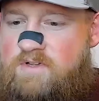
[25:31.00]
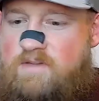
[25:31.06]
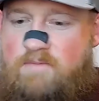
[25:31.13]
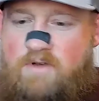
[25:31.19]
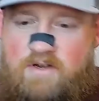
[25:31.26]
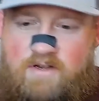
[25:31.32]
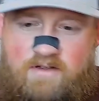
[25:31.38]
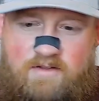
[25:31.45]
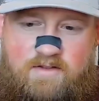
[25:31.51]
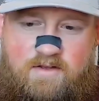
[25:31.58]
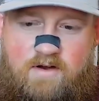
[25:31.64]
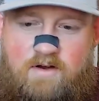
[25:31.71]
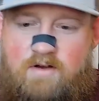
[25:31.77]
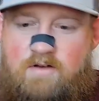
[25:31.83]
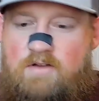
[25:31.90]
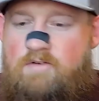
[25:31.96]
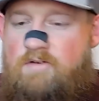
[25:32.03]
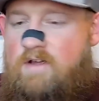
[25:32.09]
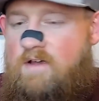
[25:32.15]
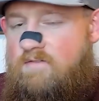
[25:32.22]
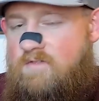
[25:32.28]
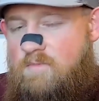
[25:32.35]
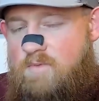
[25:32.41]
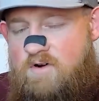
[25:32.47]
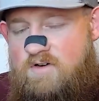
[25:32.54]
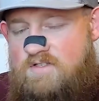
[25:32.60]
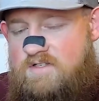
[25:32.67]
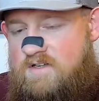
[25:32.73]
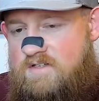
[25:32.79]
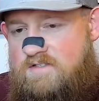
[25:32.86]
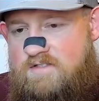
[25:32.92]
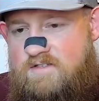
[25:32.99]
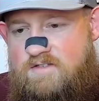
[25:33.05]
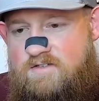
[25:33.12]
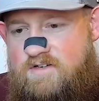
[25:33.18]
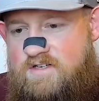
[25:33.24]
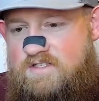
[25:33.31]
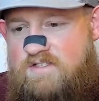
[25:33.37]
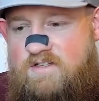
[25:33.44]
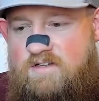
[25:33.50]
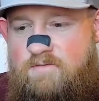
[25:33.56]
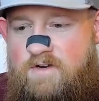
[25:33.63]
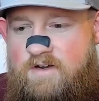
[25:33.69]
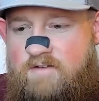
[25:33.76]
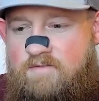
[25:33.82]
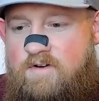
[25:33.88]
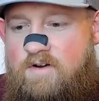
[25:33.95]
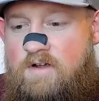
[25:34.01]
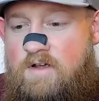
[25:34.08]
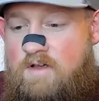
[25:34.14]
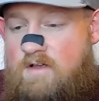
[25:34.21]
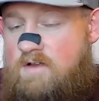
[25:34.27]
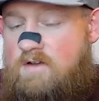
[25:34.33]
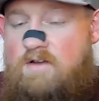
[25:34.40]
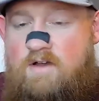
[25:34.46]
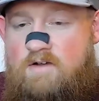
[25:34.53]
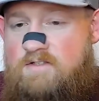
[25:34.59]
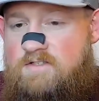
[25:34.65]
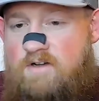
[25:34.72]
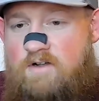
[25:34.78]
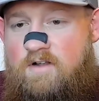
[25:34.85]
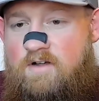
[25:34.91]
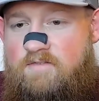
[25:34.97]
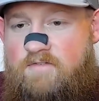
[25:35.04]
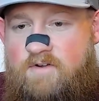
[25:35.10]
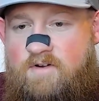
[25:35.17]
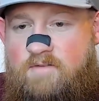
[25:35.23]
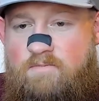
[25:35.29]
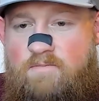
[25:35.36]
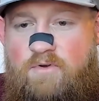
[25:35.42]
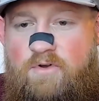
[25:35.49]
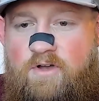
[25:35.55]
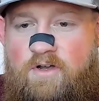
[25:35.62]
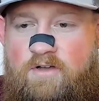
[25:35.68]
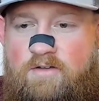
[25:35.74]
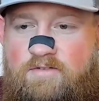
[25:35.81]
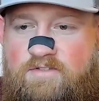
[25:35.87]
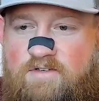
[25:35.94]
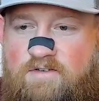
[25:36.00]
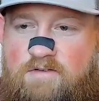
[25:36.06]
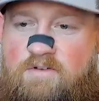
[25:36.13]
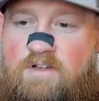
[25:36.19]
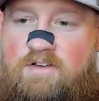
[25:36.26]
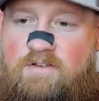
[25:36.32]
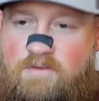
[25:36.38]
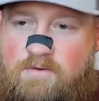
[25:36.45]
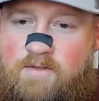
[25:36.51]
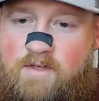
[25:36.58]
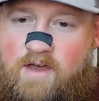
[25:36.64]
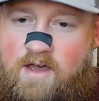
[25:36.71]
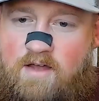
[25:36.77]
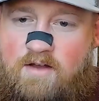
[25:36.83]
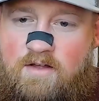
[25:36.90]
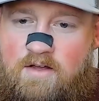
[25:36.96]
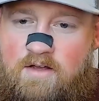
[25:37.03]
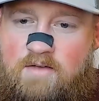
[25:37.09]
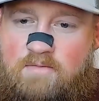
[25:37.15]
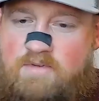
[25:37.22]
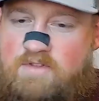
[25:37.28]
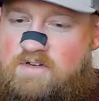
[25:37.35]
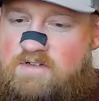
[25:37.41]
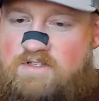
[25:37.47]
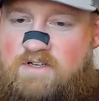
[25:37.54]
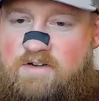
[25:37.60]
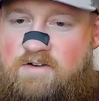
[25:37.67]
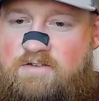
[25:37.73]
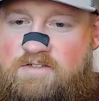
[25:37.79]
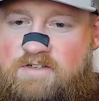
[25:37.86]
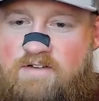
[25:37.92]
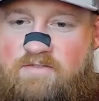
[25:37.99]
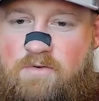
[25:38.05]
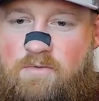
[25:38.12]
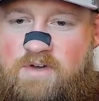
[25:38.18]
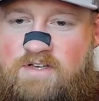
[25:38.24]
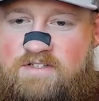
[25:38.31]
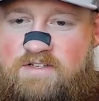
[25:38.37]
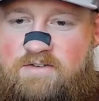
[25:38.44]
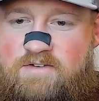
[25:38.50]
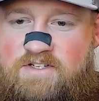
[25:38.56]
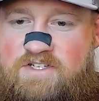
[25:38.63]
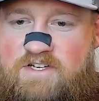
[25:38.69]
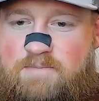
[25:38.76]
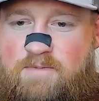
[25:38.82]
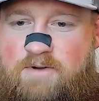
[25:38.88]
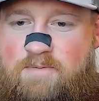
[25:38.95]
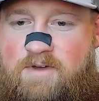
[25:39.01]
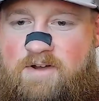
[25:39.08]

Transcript: put the money in there, don't have the person as a trustee, whatever. Now it's all off their book. So you can do that. There's hundreds of different ways to do it cheaper and